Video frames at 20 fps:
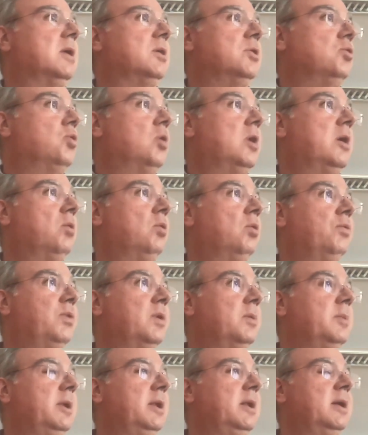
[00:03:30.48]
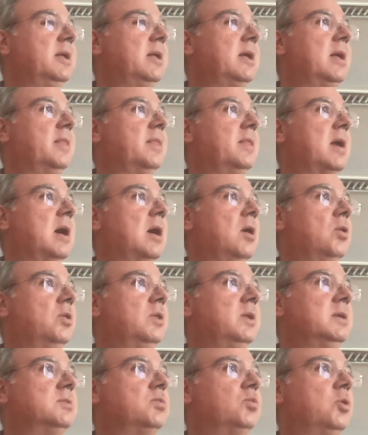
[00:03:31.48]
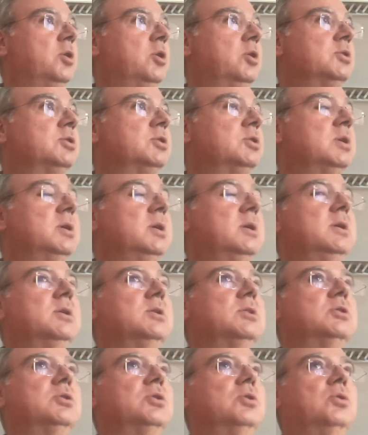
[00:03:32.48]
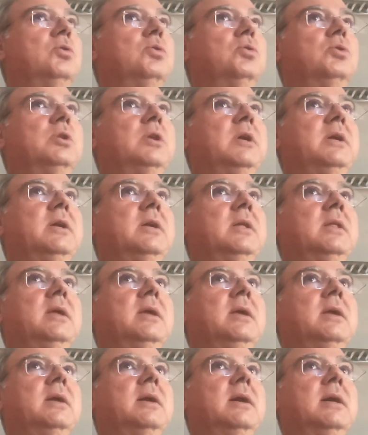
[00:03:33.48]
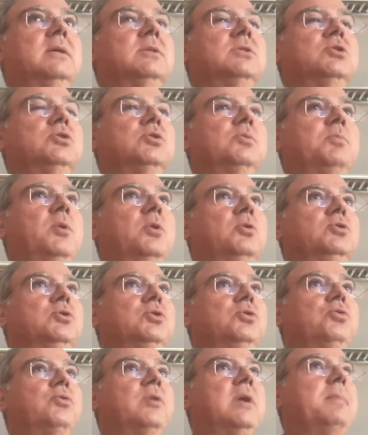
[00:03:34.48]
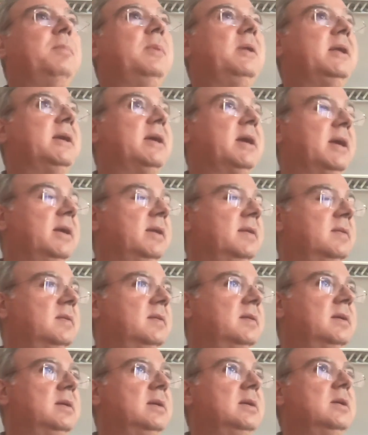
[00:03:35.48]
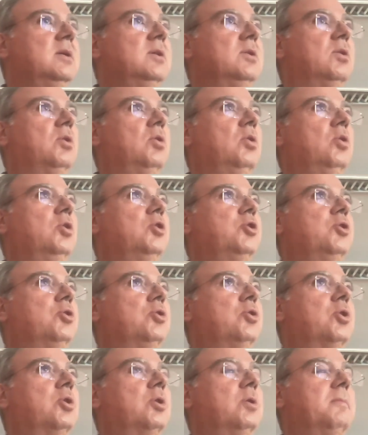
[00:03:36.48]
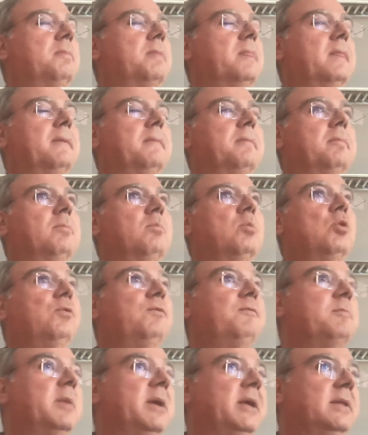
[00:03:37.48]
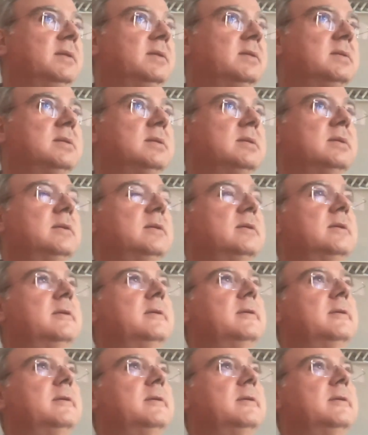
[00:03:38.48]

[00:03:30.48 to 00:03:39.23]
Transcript: you are all familiar how this works. So they are supposed to replicate all your movements,